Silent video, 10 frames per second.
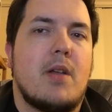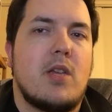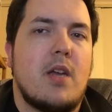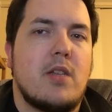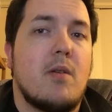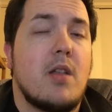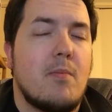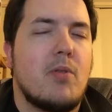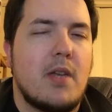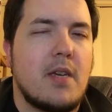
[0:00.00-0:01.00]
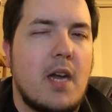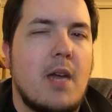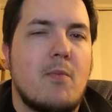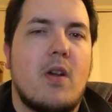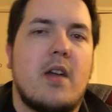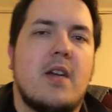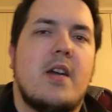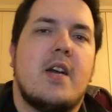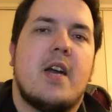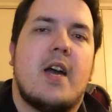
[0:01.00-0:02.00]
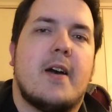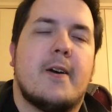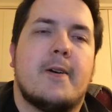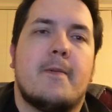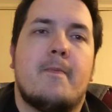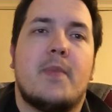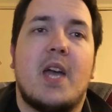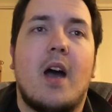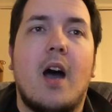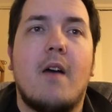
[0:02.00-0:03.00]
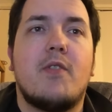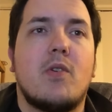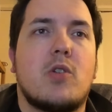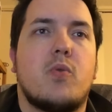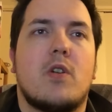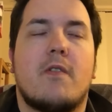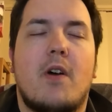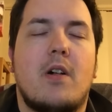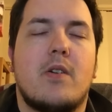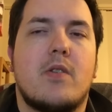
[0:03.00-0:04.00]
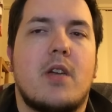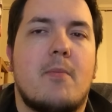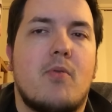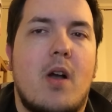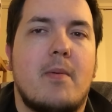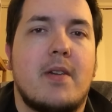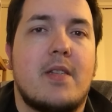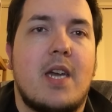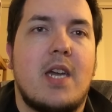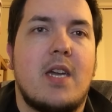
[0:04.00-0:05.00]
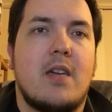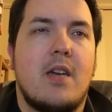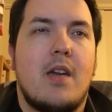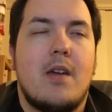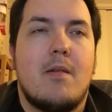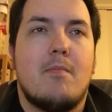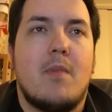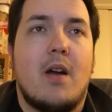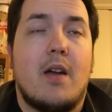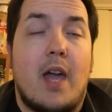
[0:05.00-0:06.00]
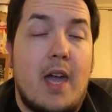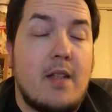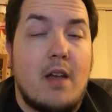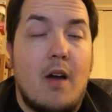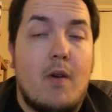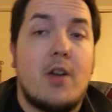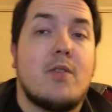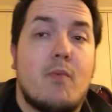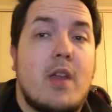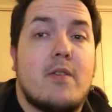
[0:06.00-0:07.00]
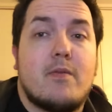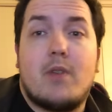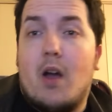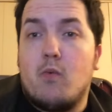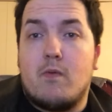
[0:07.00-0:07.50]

you play the game right. Now, of those Twitter followers, I'd probably say, I'll